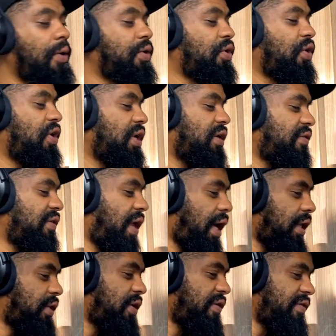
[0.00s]
I would not
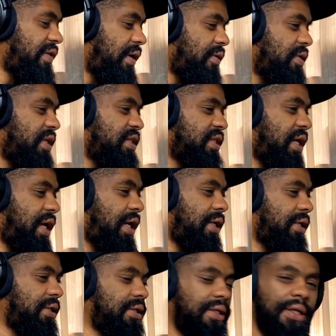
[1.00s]
have liked to have known this
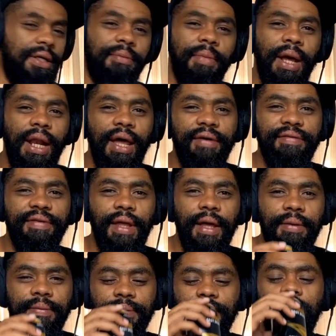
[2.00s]
guy in my
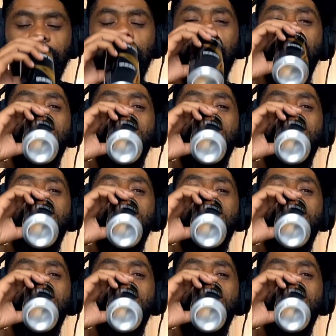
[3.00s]
lifetime.